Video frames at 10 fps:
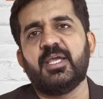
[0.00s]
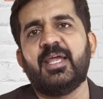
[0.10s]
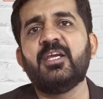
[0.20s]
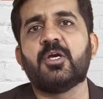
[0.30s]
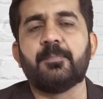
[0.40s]

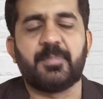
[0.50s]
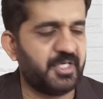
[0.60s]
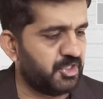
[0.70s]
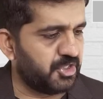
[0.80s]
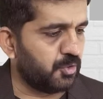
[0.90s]
in
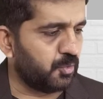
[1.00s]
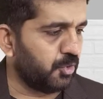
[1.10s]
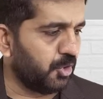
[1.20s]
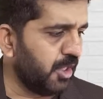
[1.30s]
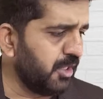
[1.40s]
comparison to
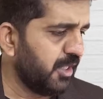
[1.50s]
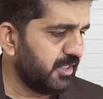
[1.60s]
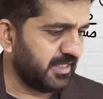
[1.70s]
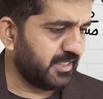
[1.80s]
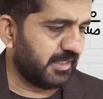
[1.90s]
your
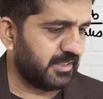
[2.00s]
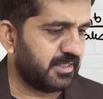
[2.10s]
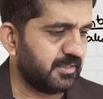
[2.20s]
sales.